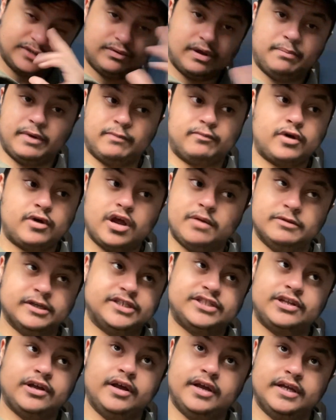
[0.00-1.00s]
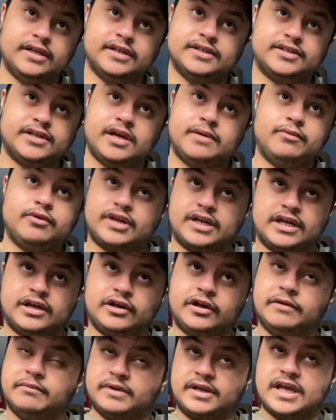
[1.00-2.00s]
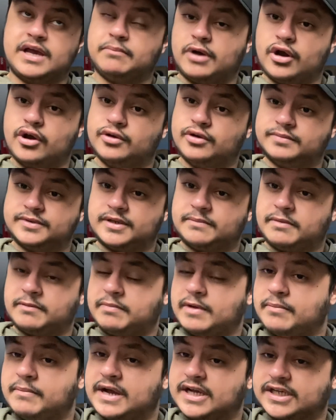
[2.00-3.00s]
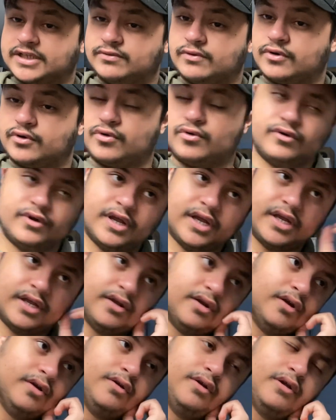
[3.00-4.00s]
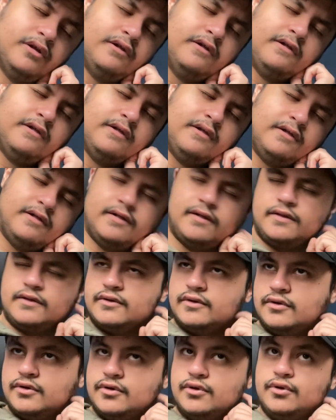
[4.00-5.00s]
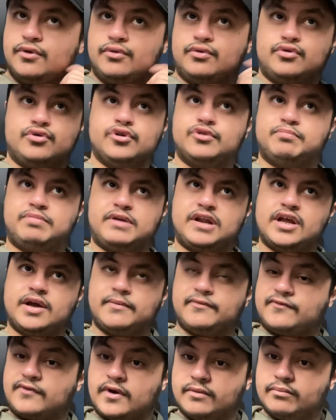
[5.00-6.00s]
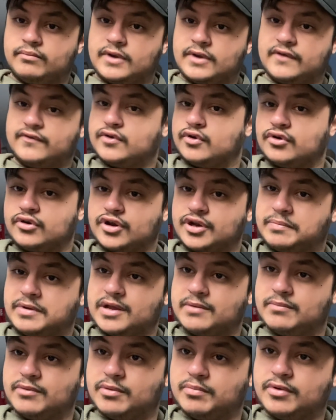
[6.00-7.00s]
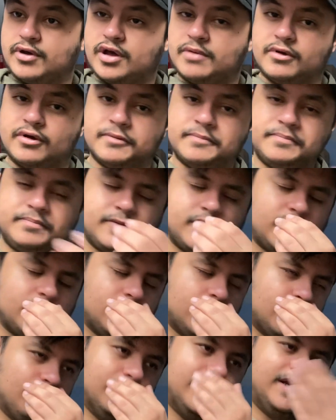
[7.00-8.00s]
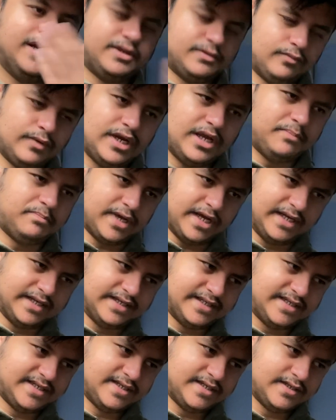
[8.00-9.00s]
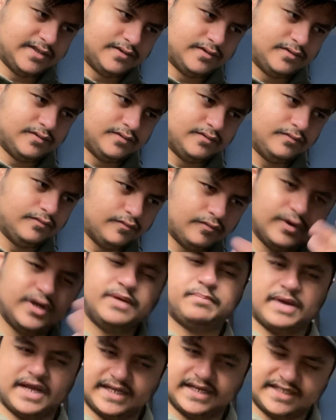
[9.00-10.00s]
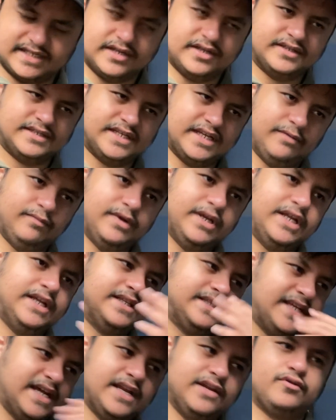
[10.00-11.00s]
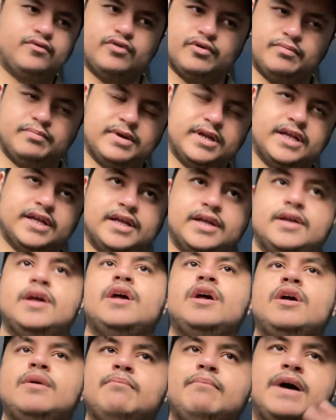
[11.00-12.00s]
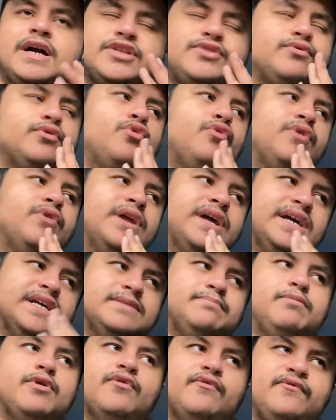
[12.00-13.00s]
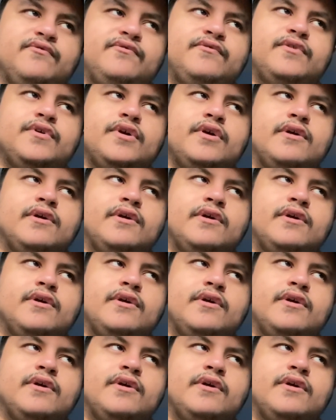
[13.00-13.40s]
way, Benrahma's starting, so I'm not going to get my hopes up about Maxwell Cornet, you know, who could play up front if you're not going to play Mbamba. We need pace. We need pace in our team. We need technical ability. Maxwell Cornet has both.